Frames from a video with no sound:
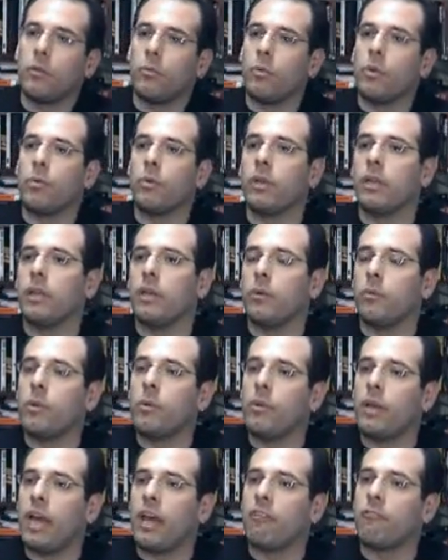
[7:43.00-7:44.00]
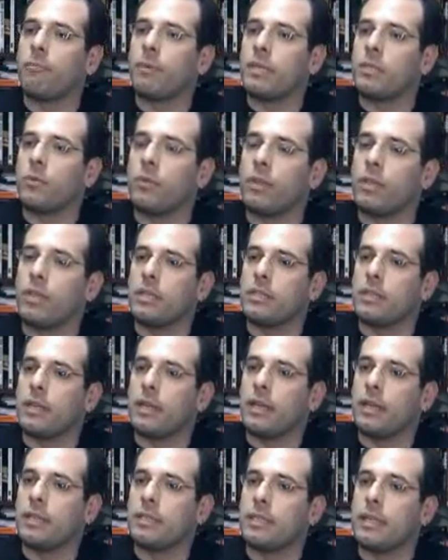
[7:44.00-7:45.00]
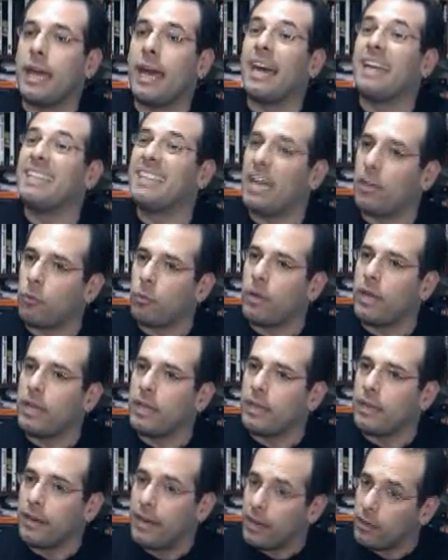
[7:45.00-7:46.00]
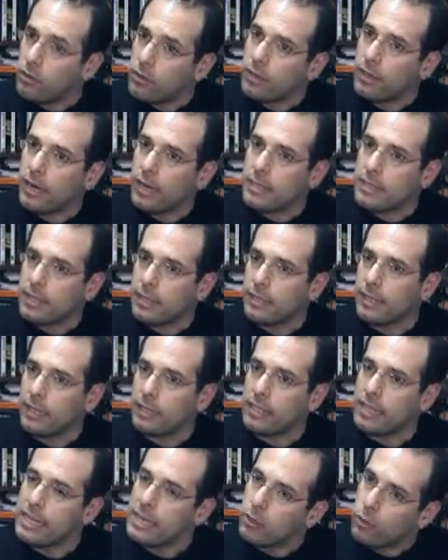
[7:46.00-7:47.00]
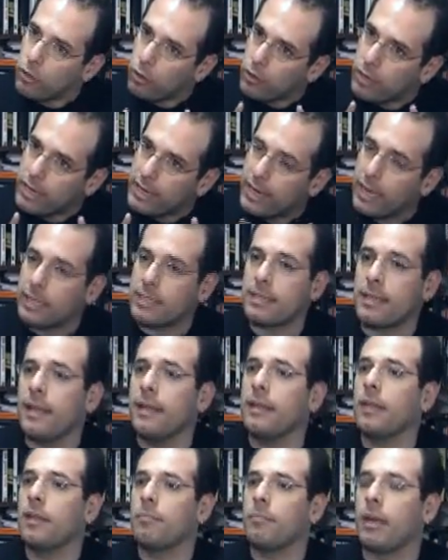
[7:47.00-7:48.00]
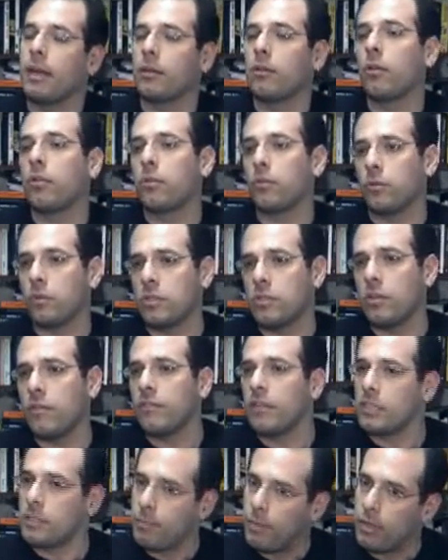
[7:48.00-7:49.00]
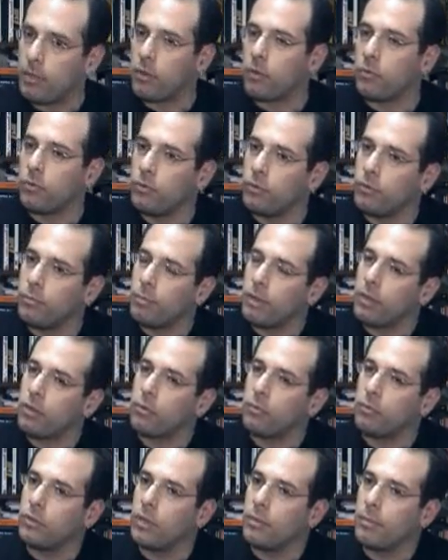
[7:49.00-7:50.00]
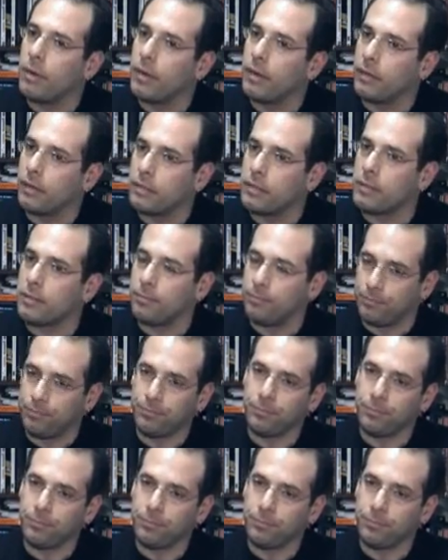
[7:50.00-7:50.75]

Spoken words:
we will have peace with the Israelis. And that way, recognizing that he could only get Sinai back not through the Soviets but through the Americans.